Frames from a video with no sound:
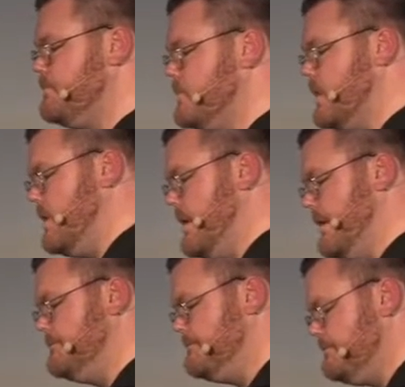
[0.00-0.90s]
All right,
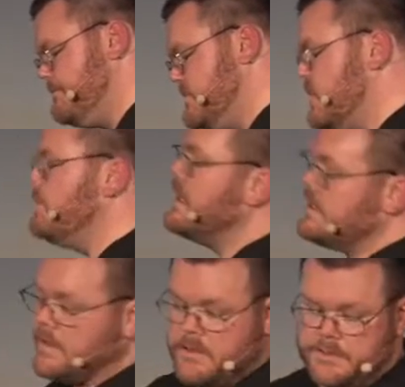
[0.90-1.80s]
so in
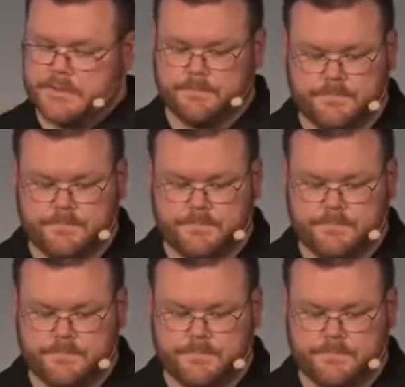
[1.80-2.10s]
conclusion,